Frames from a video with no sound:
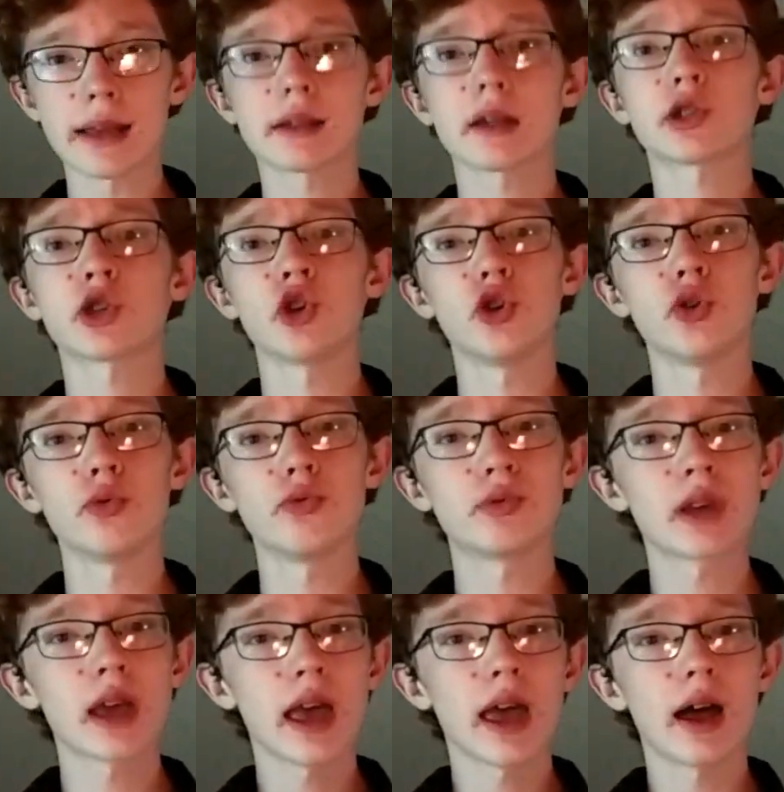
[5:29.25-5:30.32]
It doesn't
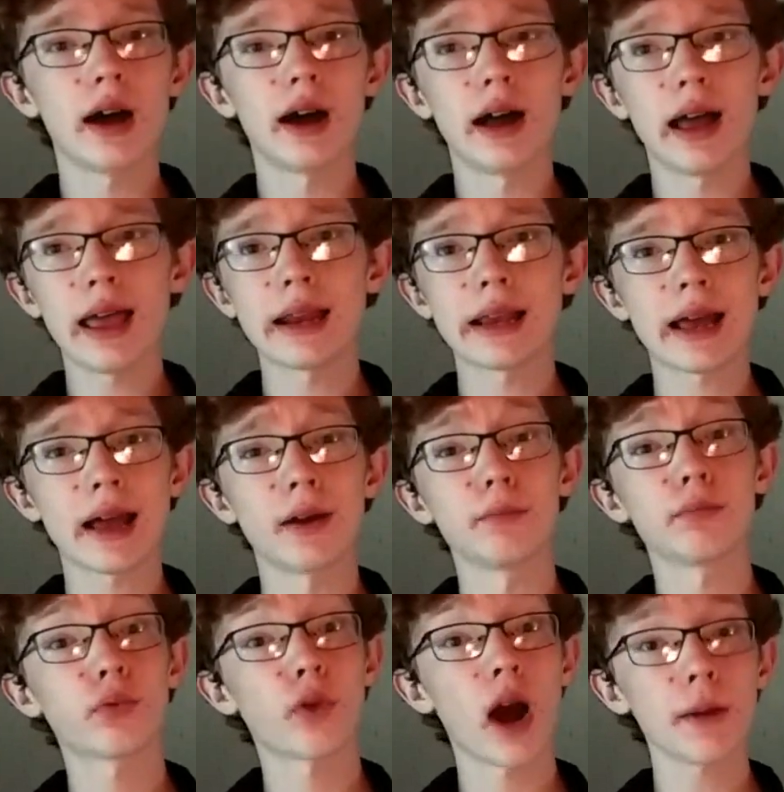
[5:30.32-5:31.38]
use any kind of
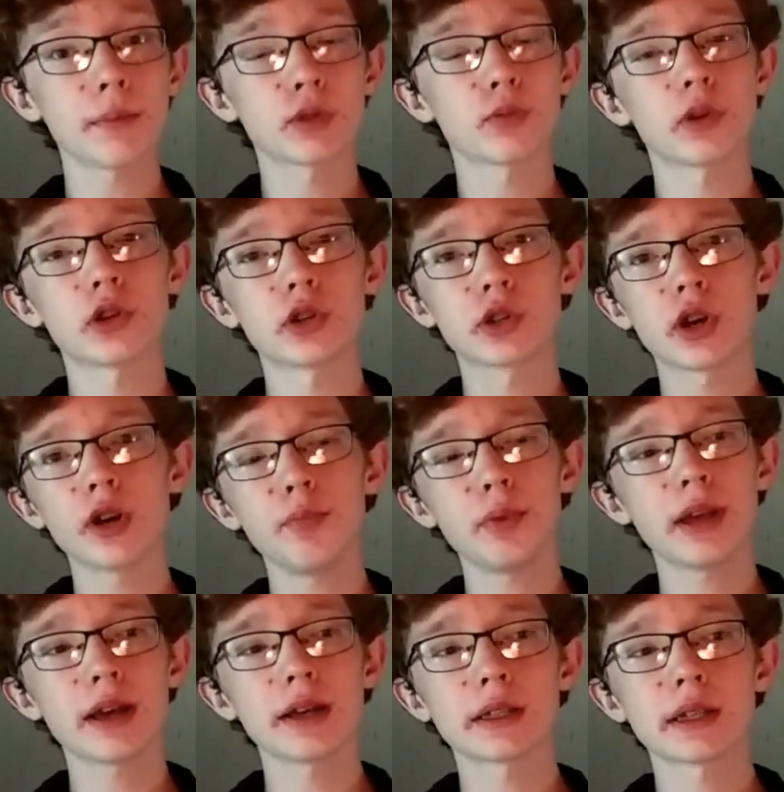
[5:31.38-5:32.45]
props, which is good
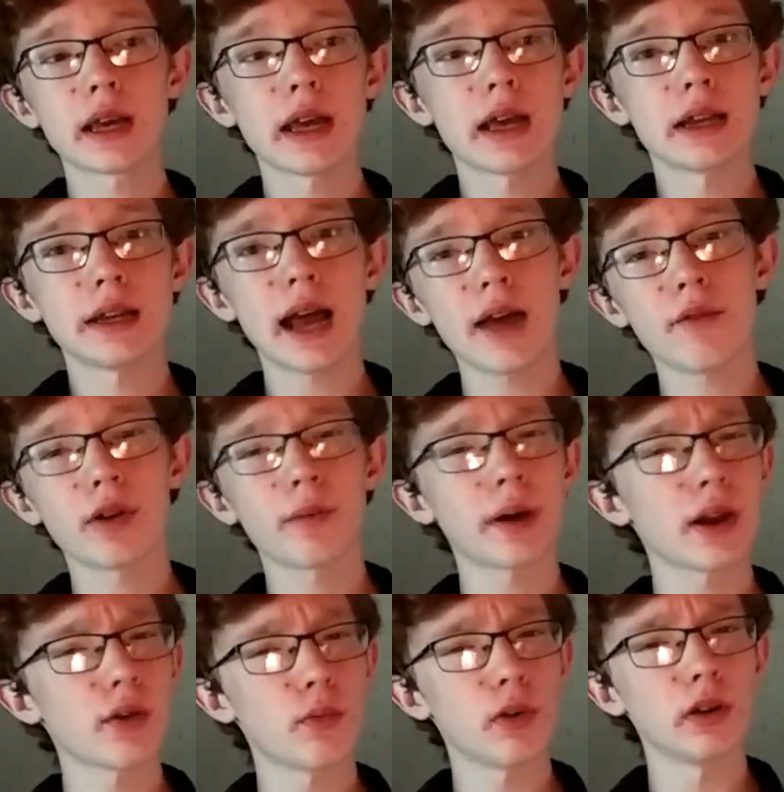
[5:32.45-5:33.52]
because not
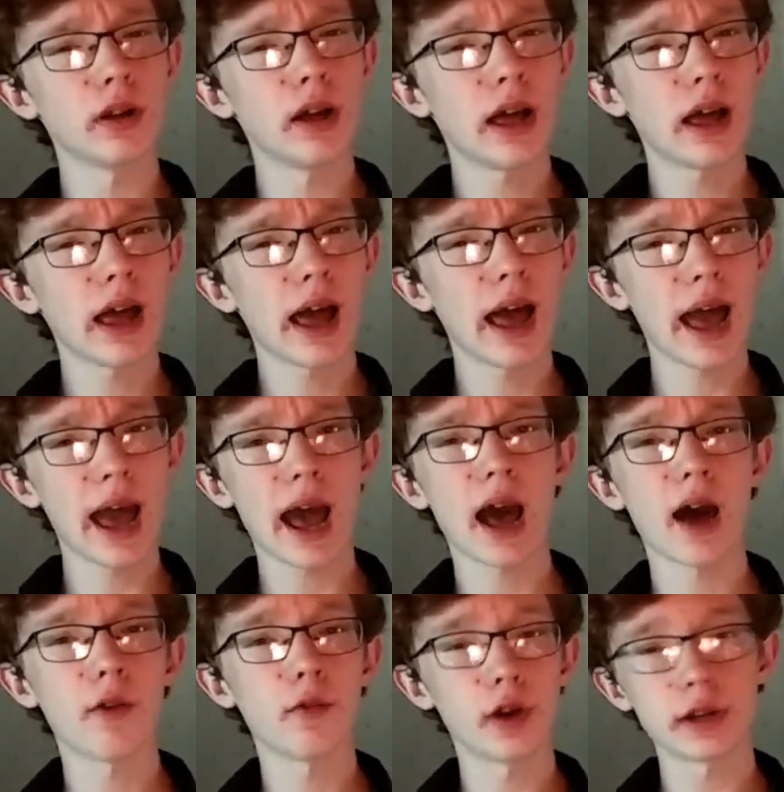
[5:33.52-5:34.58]
everybody will
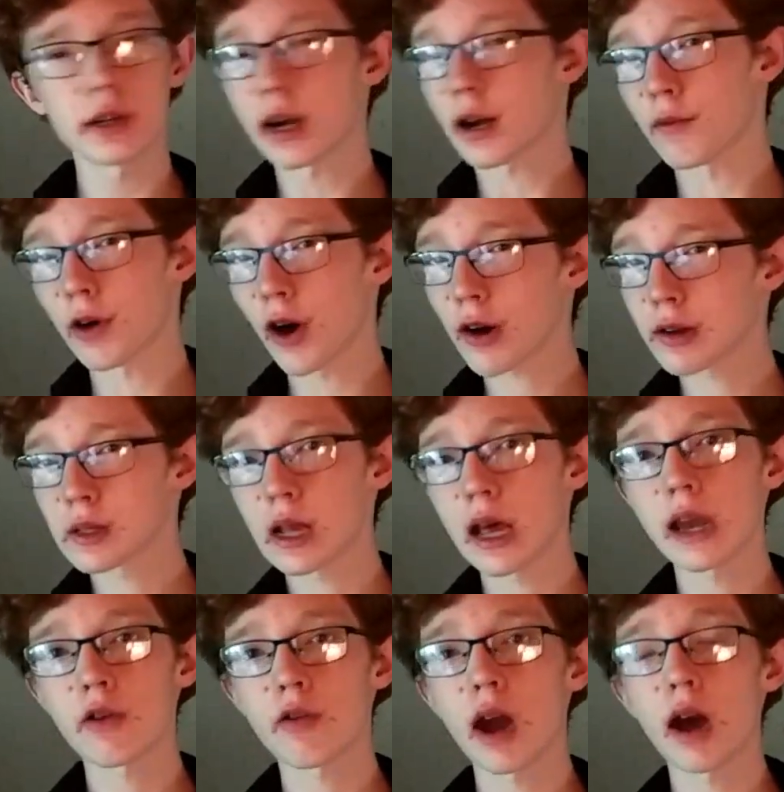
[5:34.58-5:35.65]
have a deck of cards
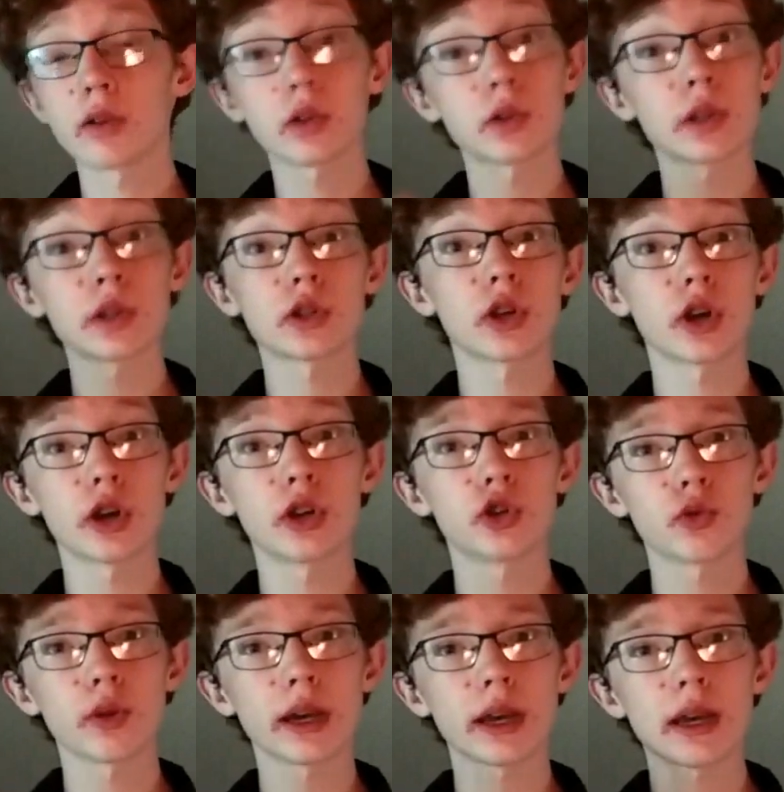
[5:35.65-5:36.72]
lying around, so this is a good
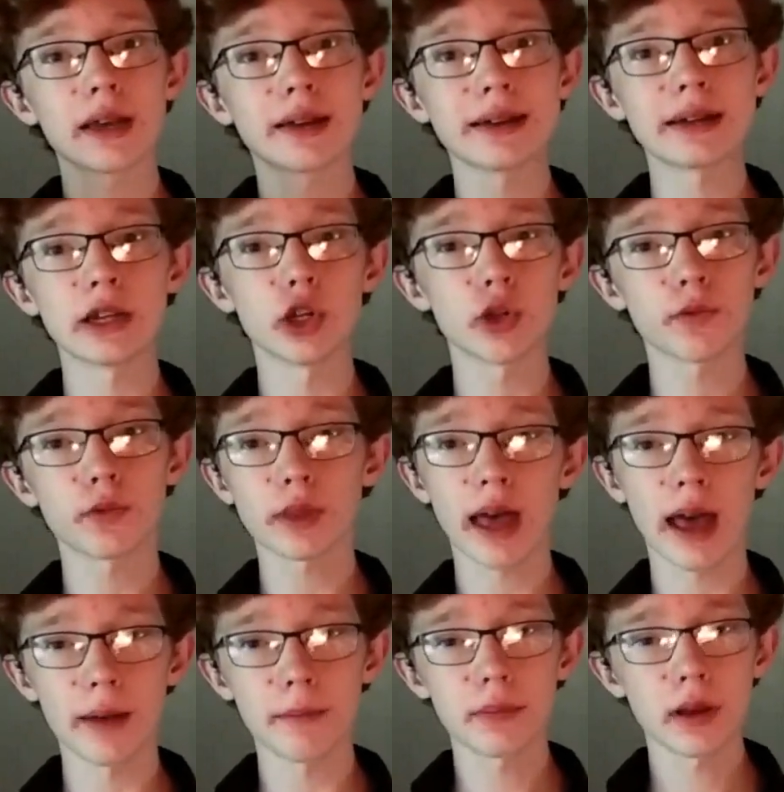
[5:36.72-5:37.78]
trick to teach for
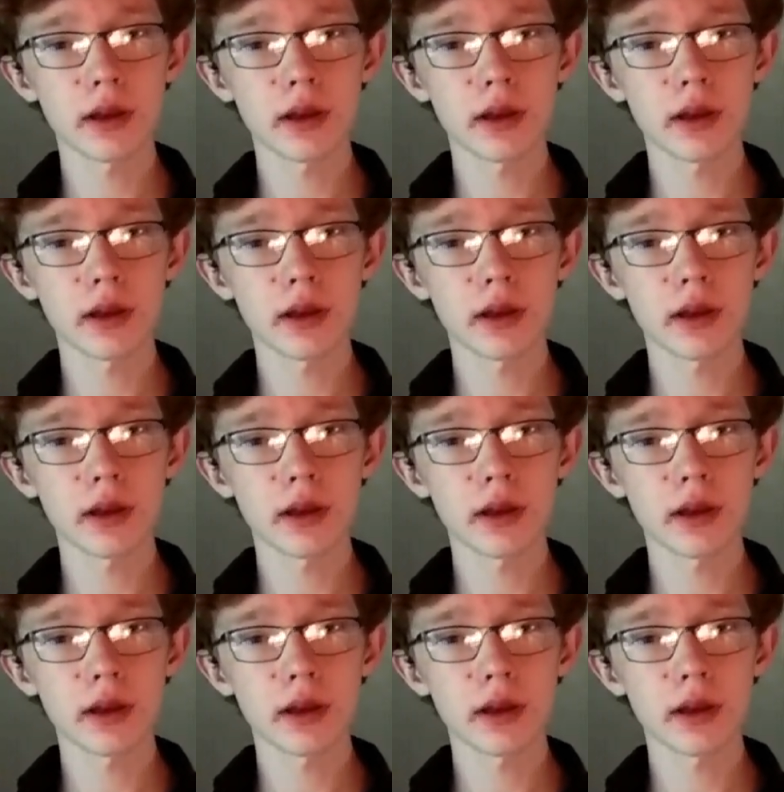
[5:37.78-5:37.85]
that.